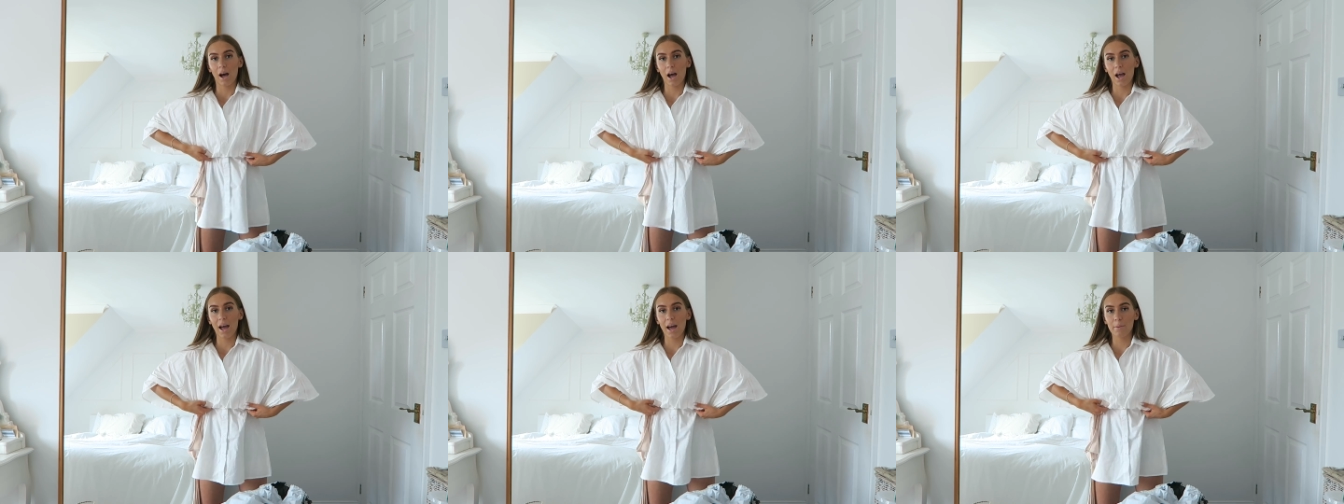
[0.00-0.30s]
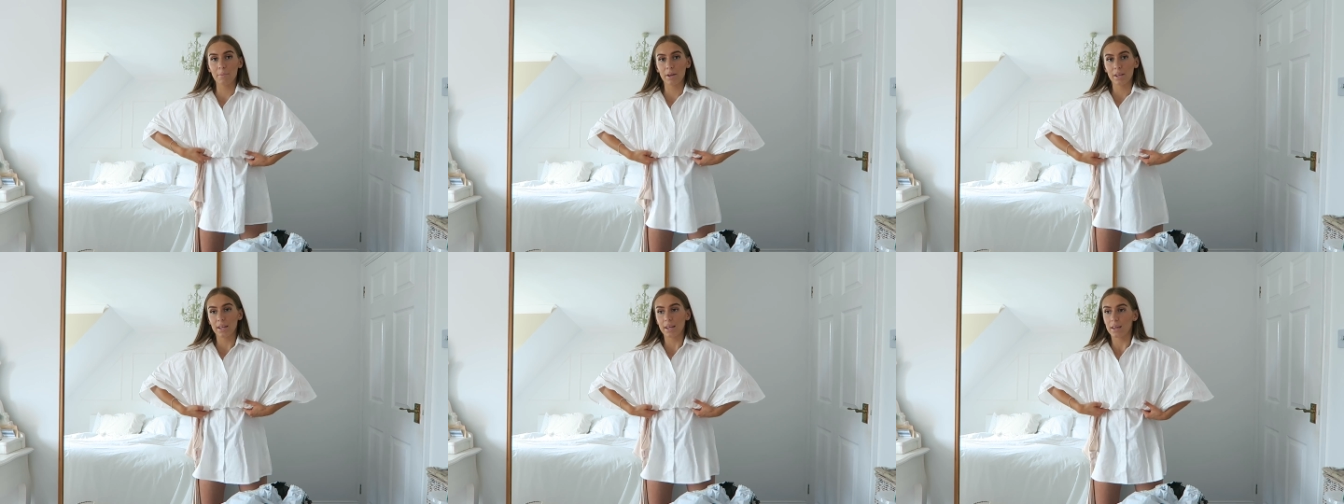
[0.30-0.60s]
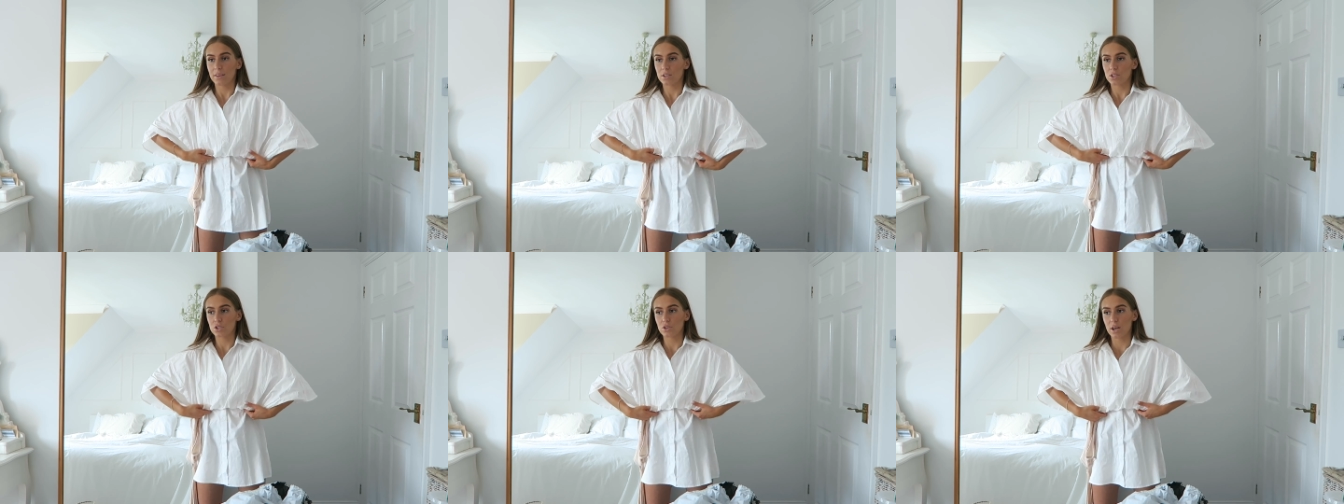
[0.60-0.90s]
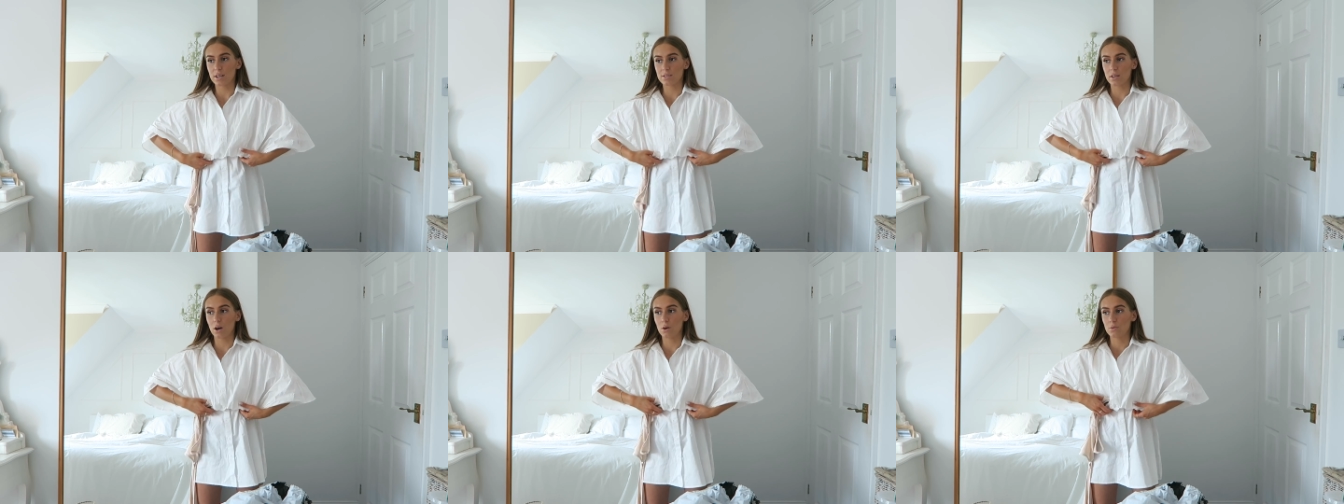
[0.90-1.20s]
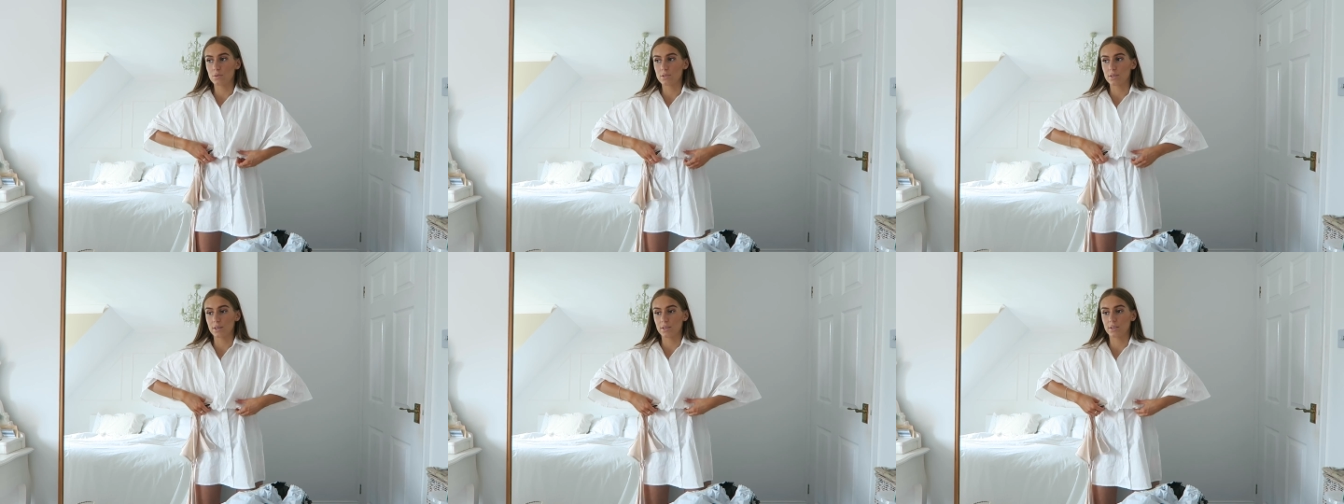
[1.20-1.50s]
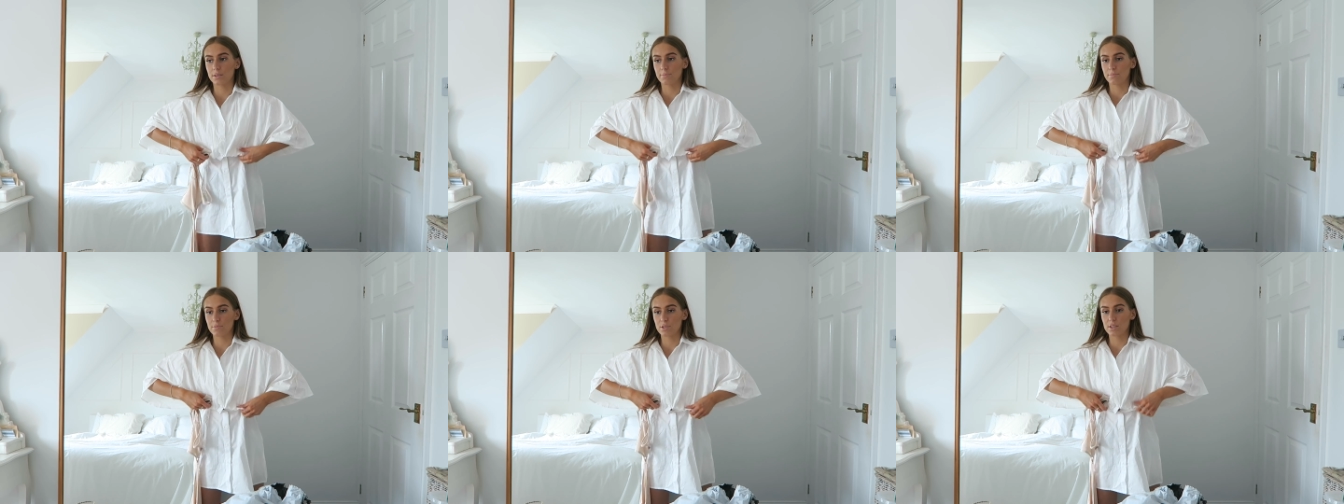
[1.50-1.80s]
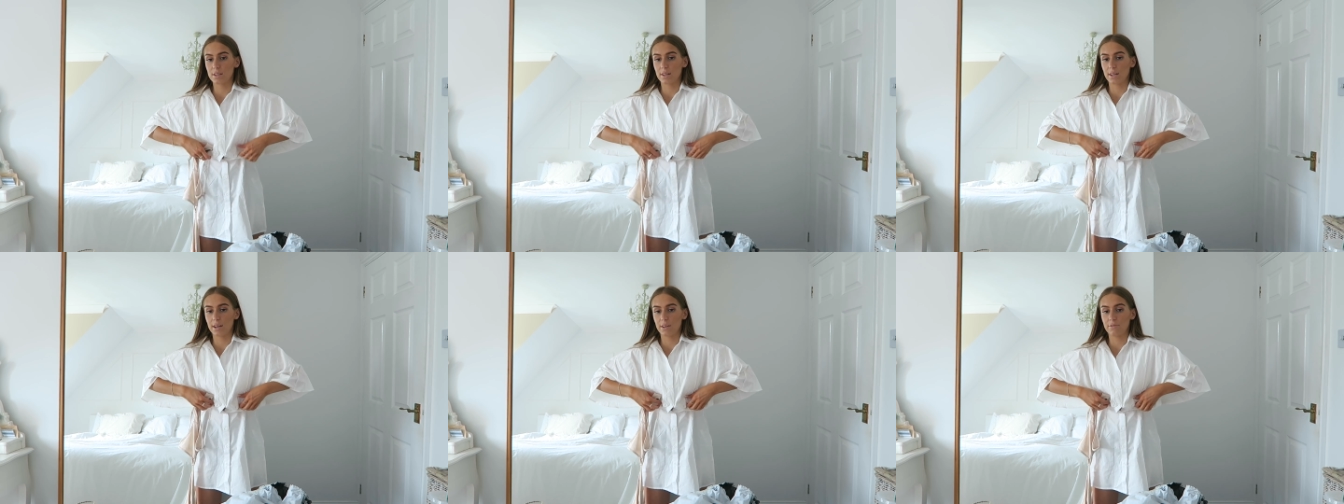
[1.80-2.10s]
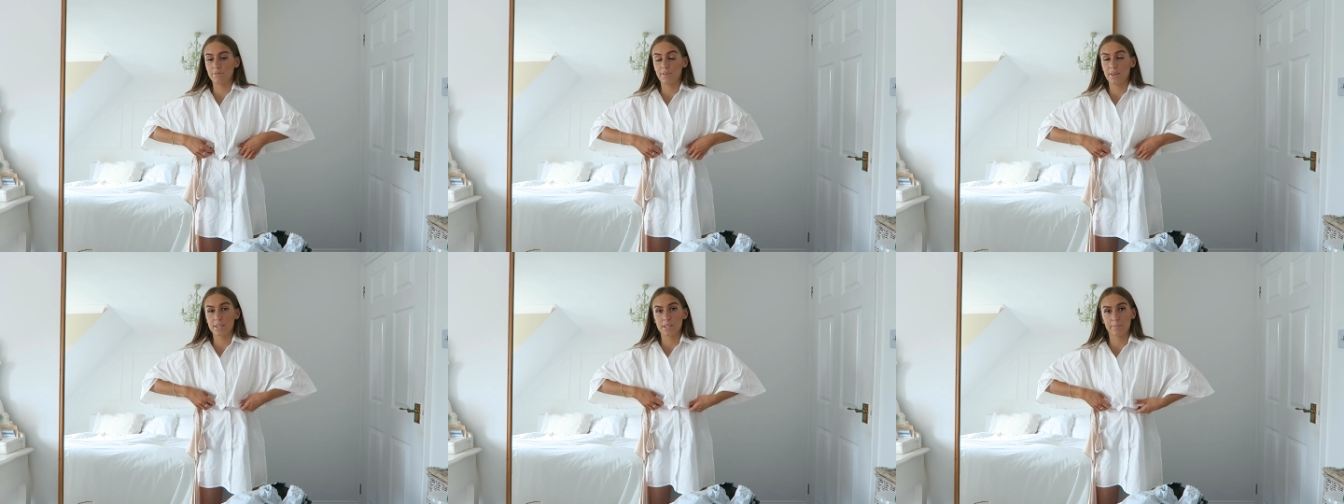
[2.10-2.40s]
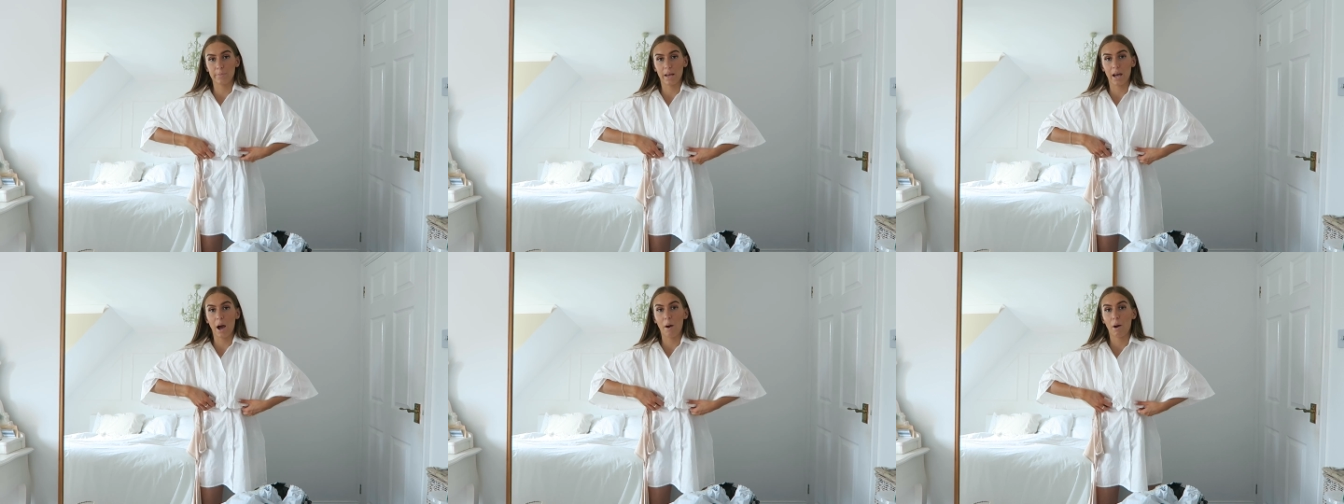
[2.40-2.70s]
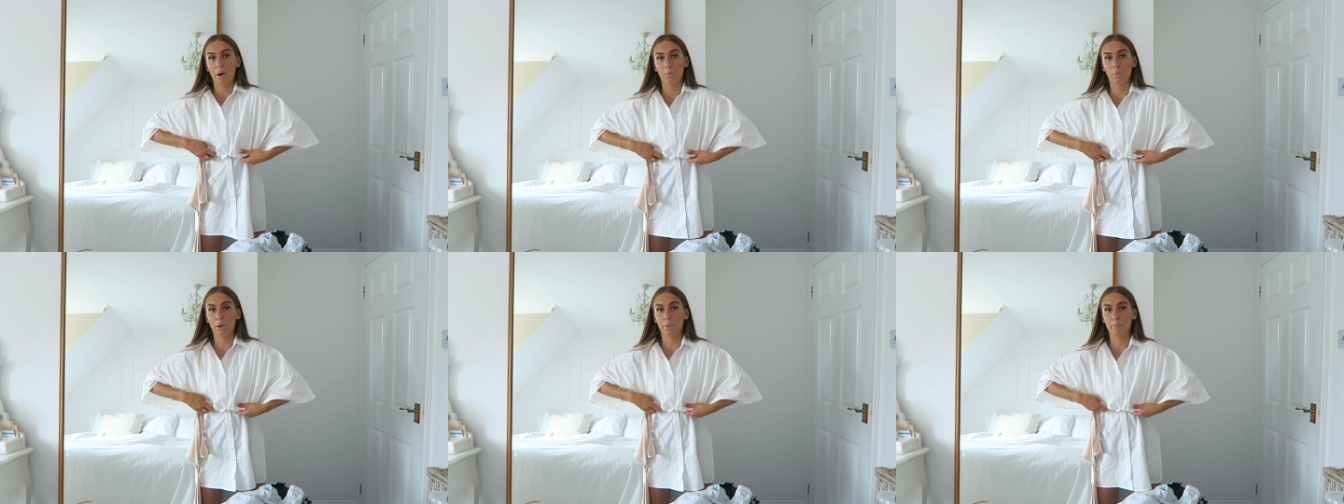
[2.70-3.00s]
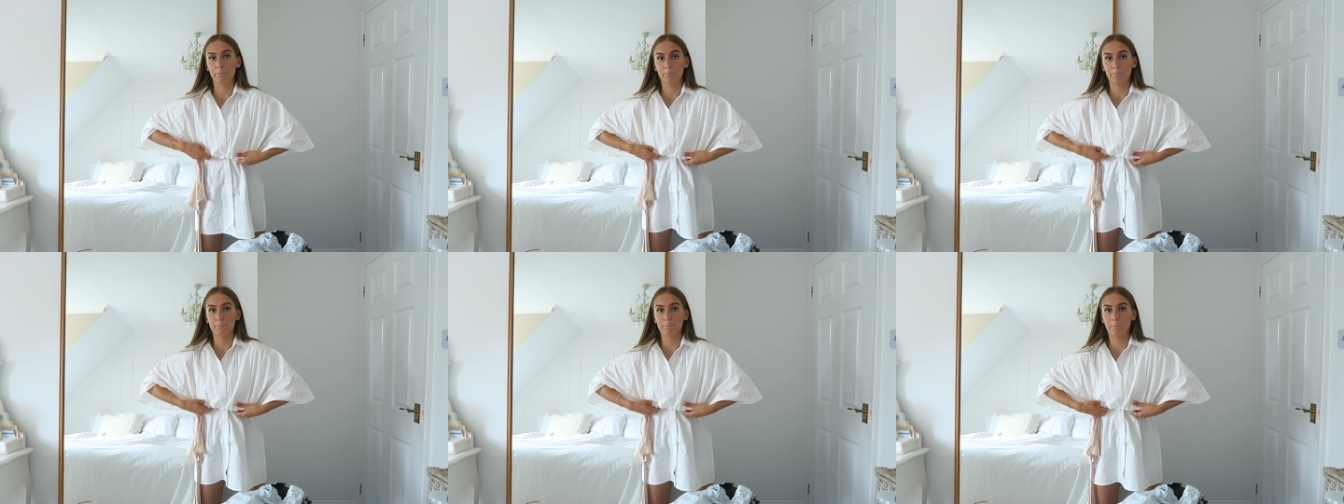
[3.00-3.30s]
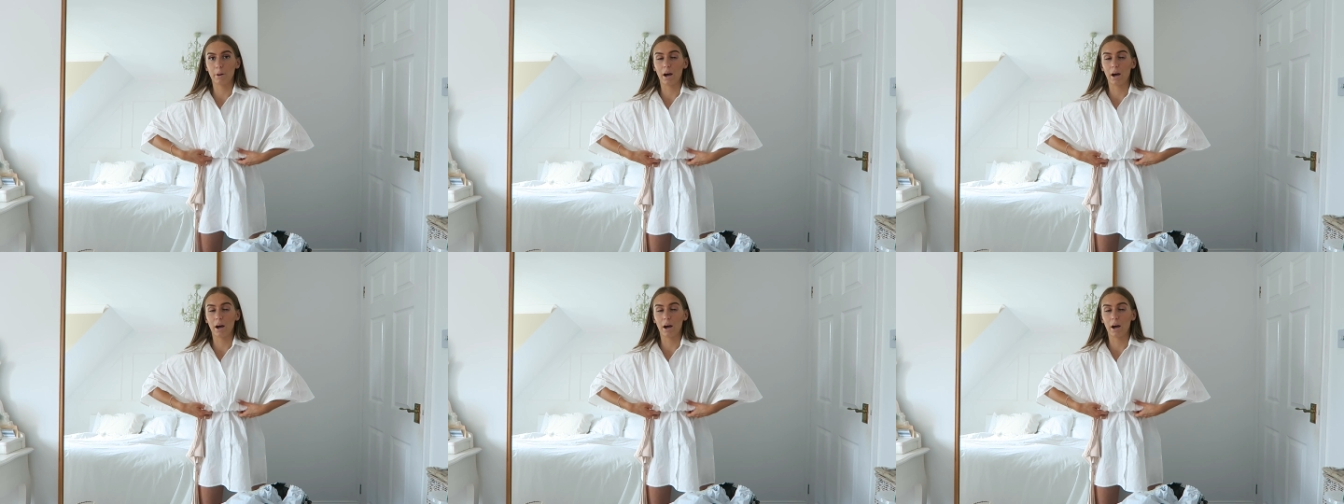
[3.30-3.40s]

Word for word: I am going to get this dress altered so that it fits me how I want,